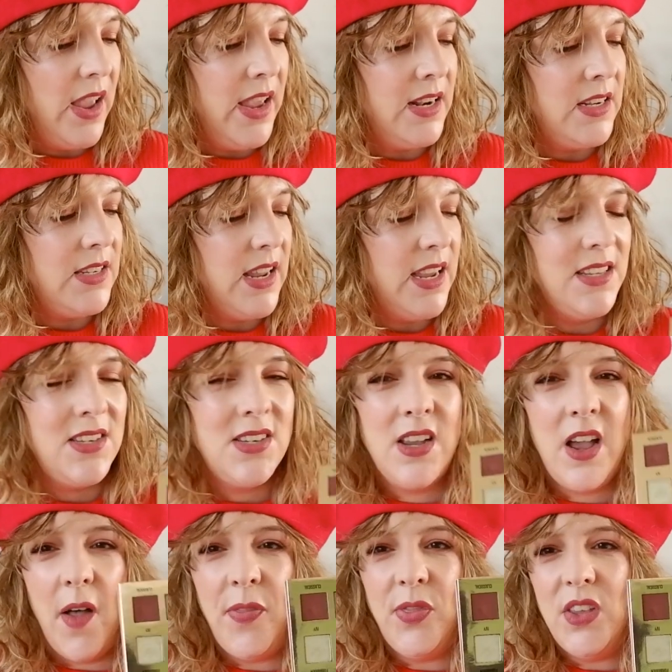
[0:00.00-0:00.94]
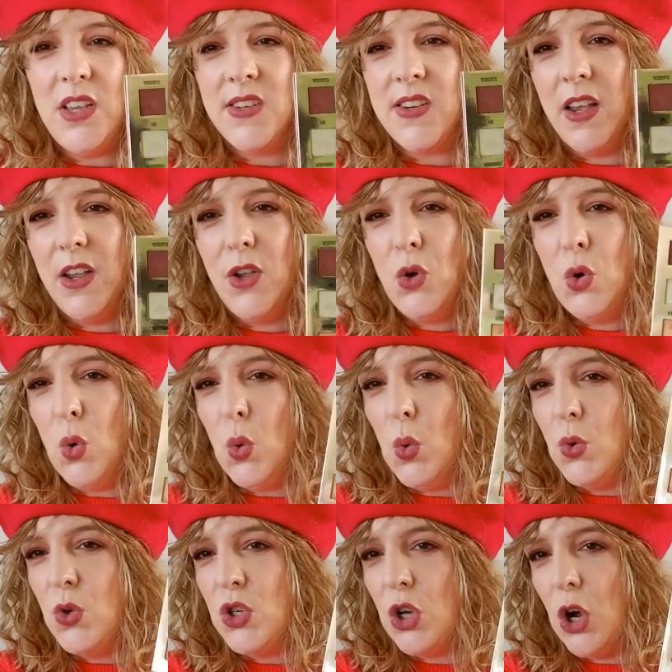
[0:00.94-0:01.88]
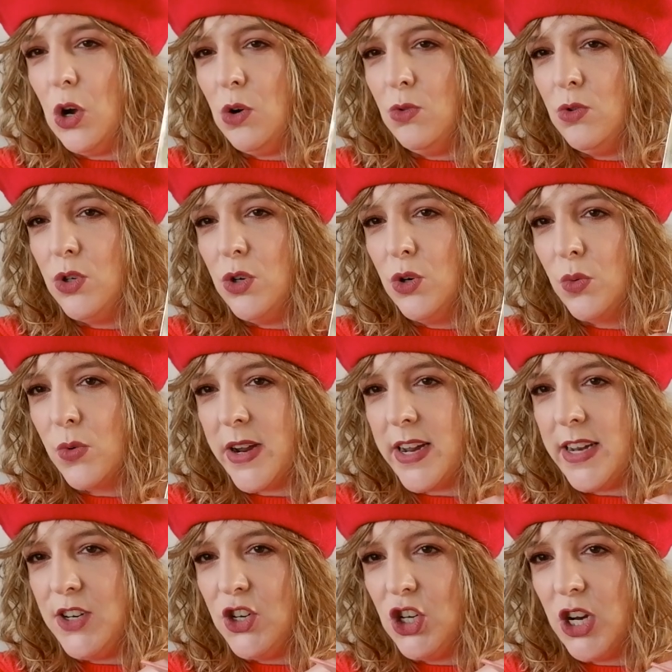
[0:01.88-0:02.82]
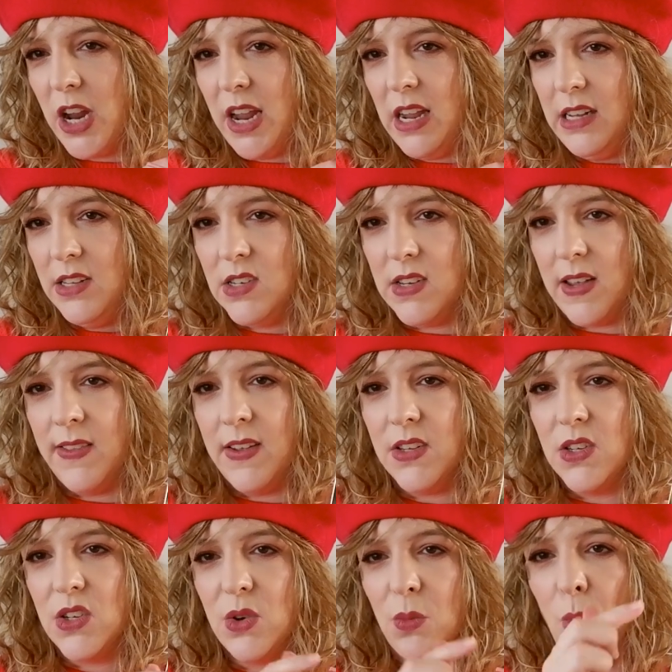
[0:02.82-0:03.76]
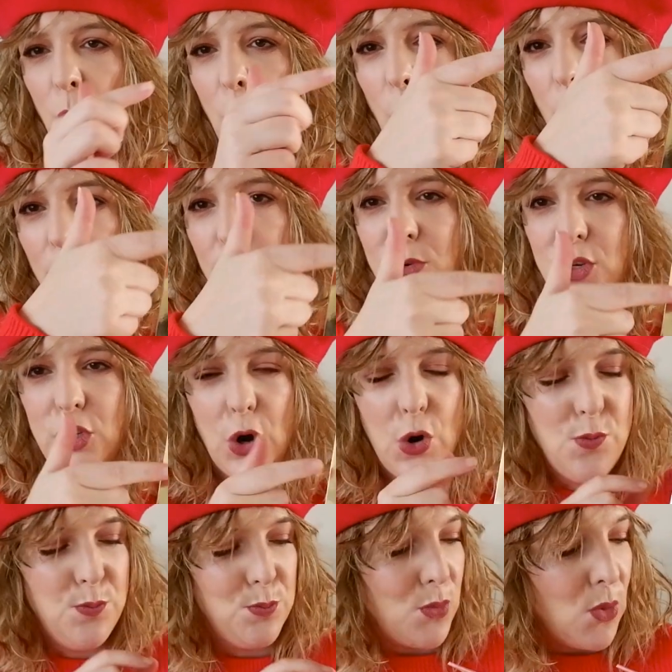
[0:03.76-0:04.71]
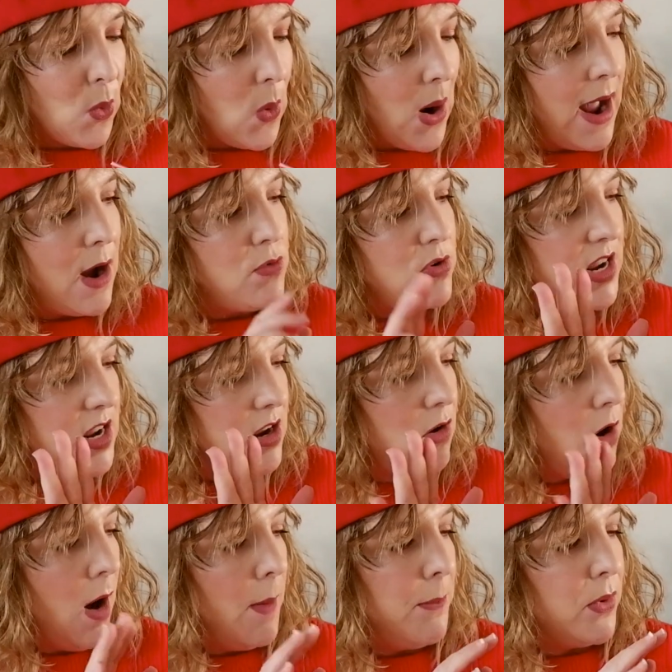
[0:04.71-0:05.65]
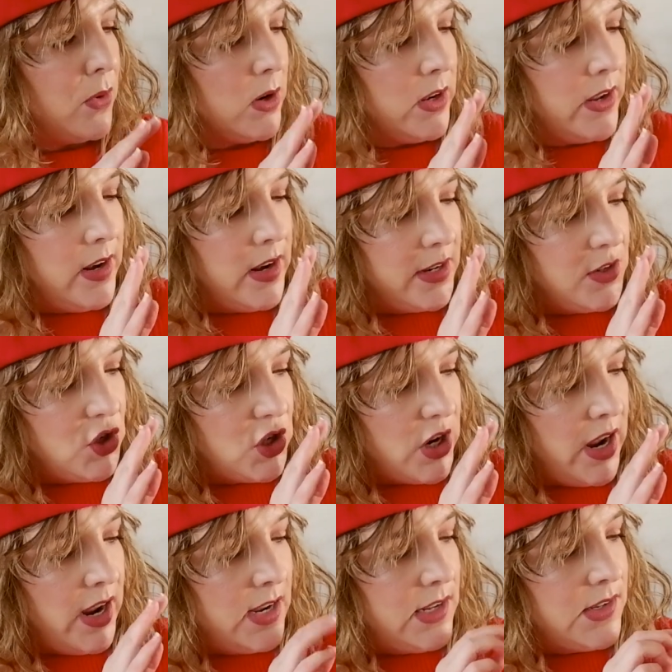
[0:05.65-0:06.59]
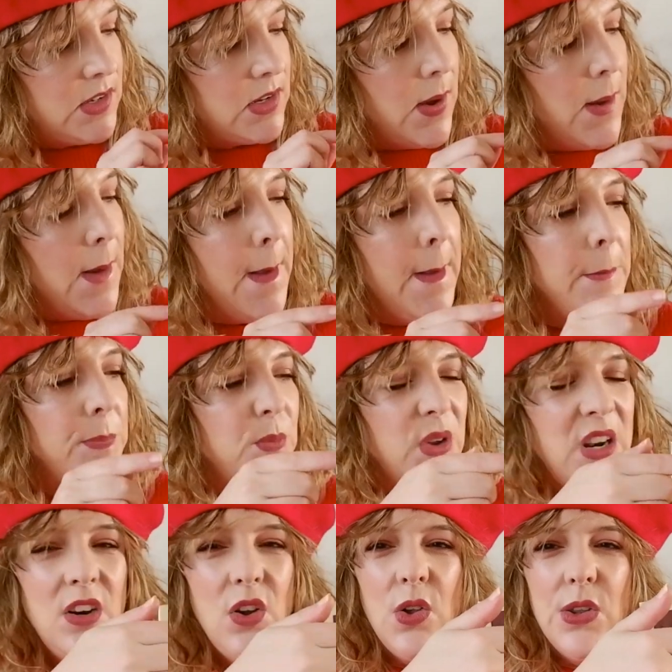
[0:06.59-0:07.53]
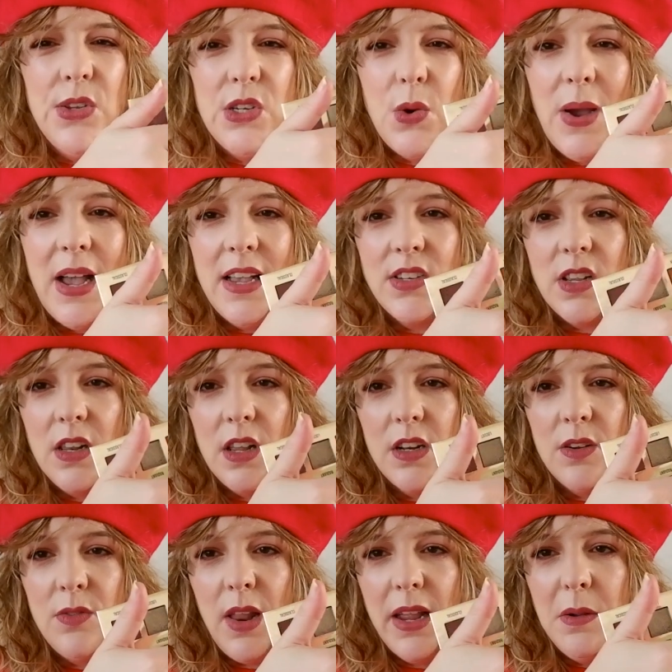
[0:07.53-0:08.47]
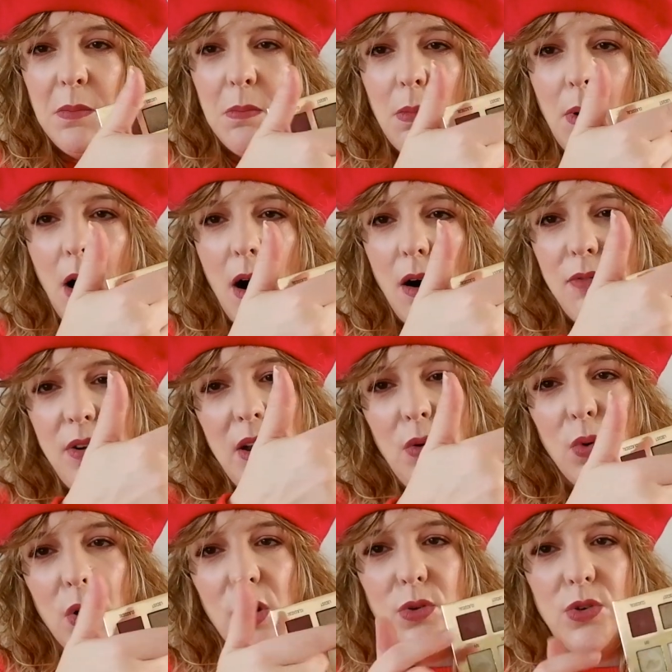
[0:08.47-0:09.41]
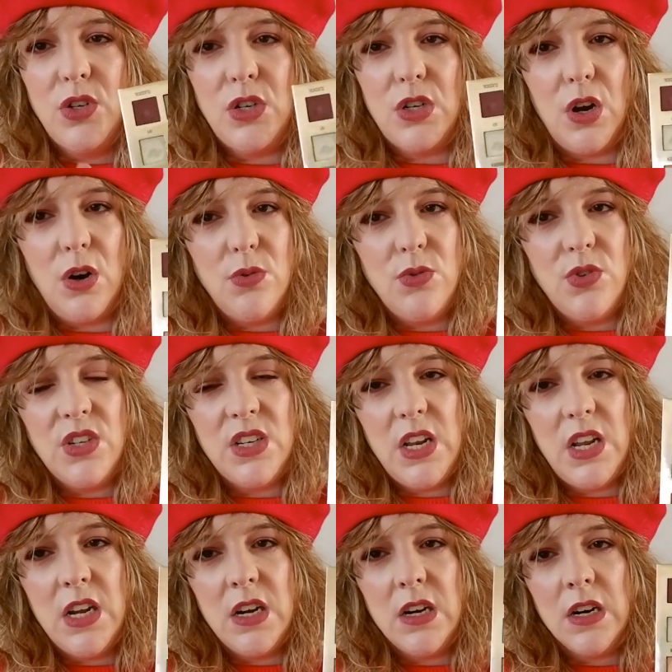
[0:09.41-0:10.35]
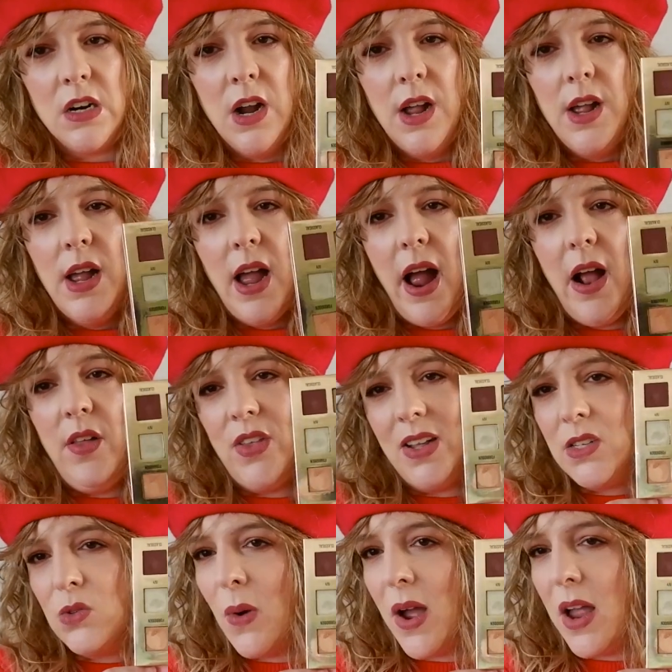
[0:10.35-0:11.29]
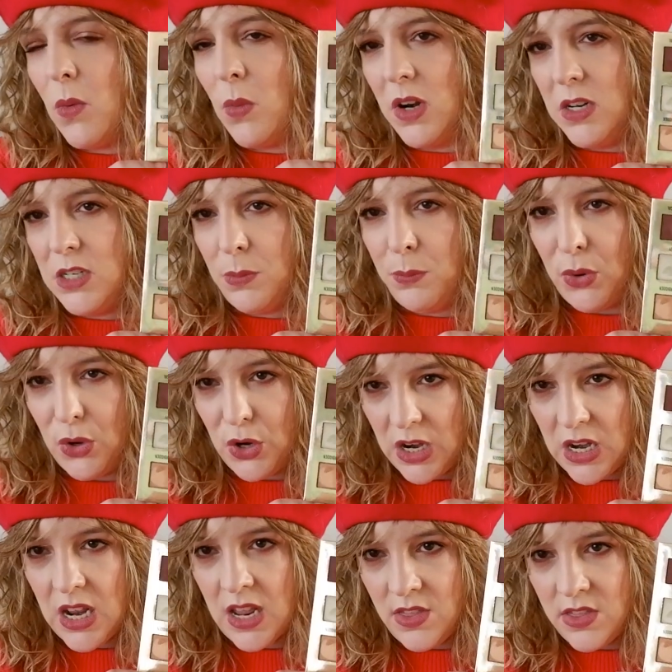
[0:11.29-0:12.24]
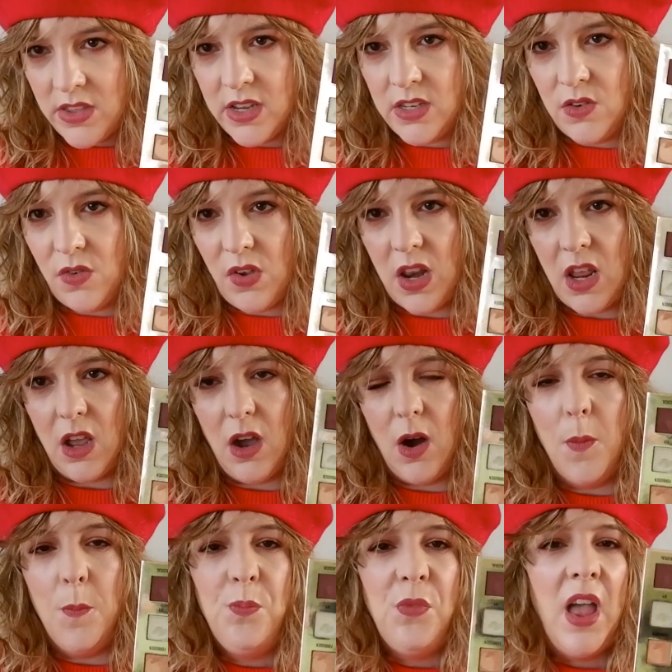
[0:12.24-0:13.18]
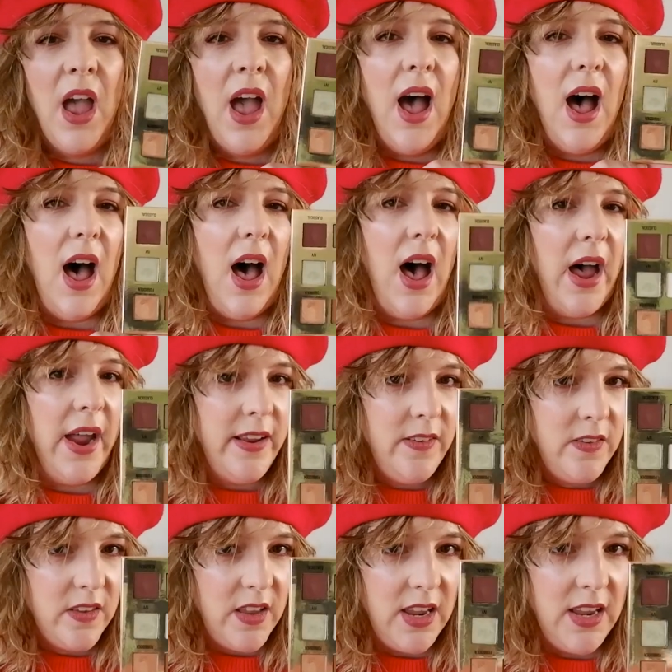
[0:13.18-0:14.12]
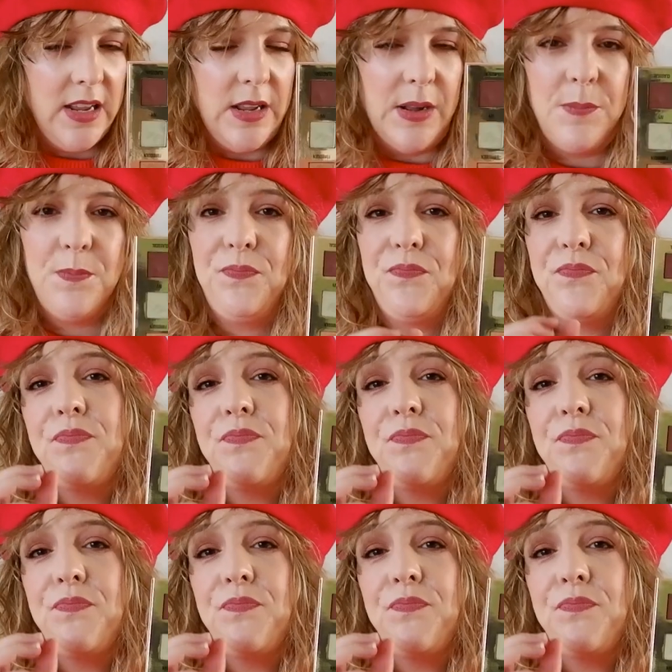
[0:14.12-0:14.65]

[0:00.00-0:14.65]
it's got these like cool toned green shades and then some warm tone browny copper leaning shades. But it also has a lot of like mauvey rose tones in here, and that's why I wanted to put it in this video. I think